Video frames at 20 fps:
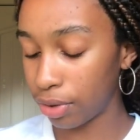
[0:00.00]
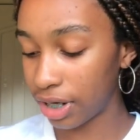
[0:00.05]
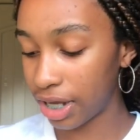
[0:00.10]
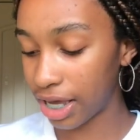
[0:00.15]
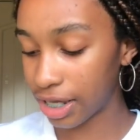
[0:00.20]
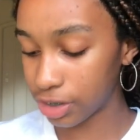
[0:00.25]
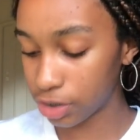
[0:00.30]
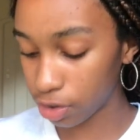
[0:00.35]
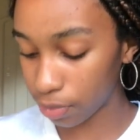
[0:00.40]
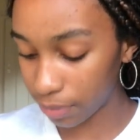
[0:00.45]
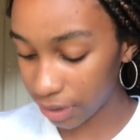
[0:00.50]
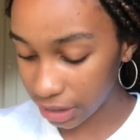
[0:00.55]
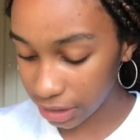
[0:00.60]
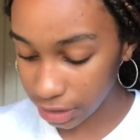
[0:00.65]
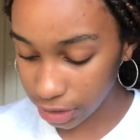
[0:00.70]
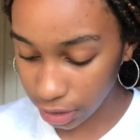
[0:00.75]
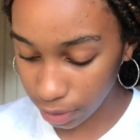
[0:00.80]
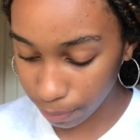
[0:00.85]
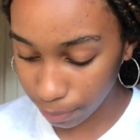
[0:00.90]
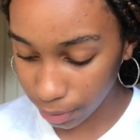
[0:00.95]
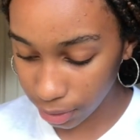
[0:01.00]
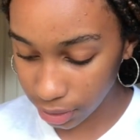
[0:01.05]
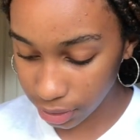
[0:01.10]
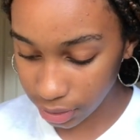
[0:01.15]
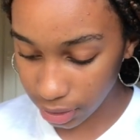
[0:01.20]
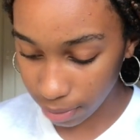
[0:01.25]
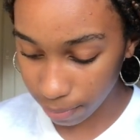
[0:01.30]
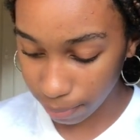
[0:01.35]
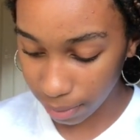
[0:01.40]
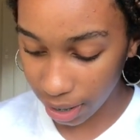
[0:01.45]
And it has so many
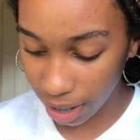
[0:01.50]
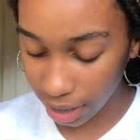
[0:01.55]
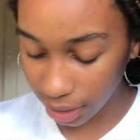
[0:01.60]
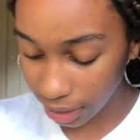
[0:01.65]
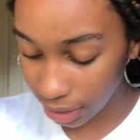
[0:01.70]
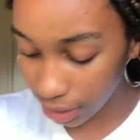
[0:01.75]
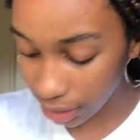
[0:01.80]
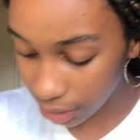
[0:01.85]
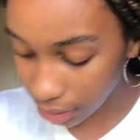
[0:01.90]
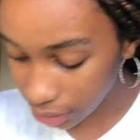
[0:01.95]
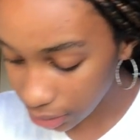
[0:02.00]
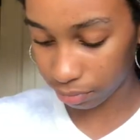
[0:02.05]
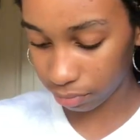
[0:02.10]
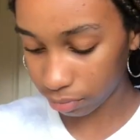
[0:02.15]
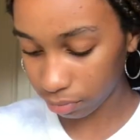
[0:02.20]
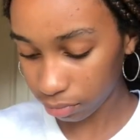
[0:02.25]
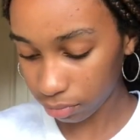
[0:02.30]
zippers and pockets.